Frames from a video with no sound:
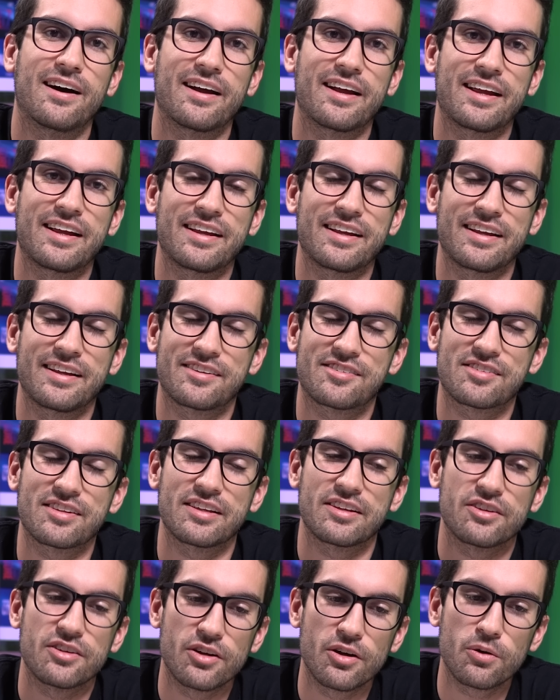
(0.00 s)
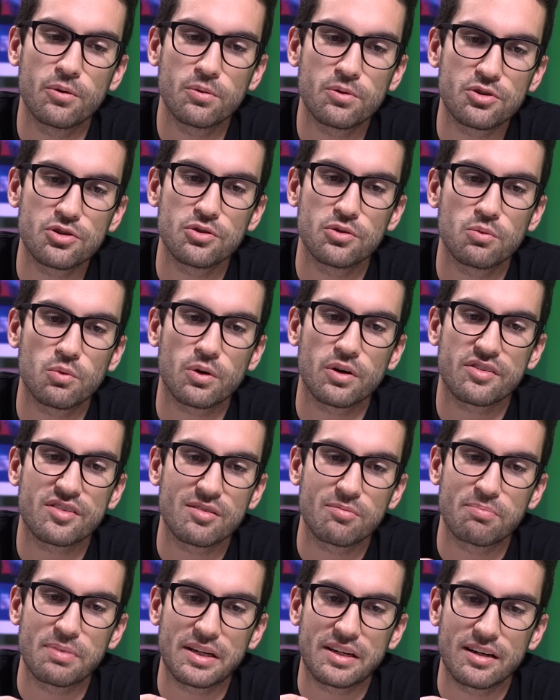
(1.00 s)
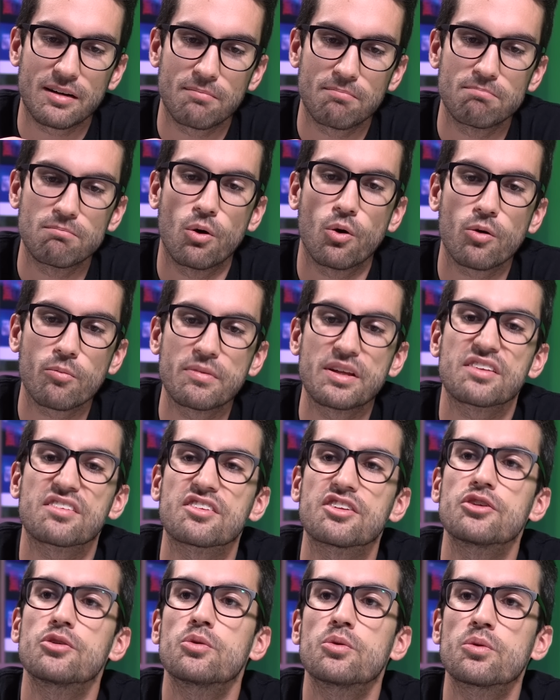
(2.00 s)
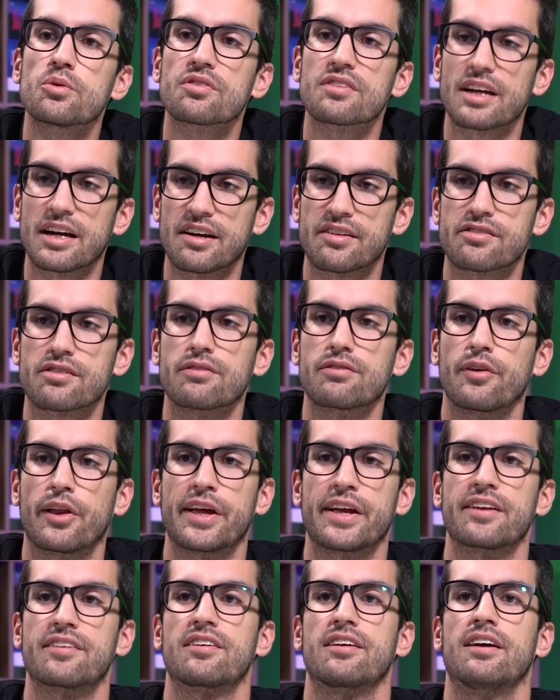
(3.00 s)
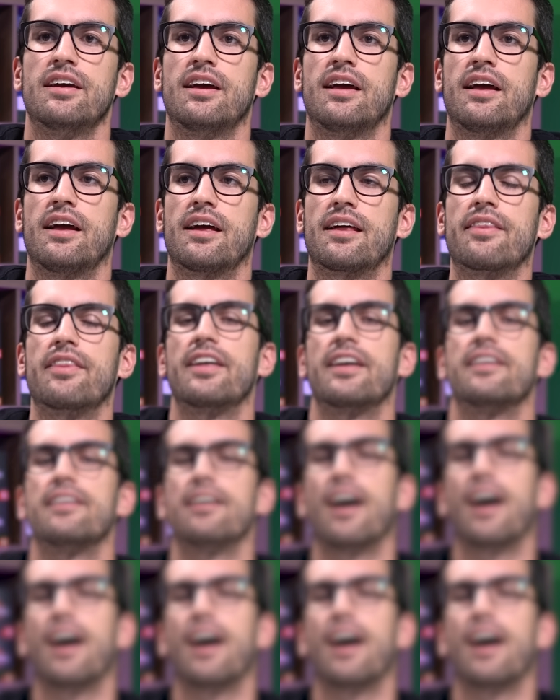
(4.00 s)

It's that no two words have become more misused as of late than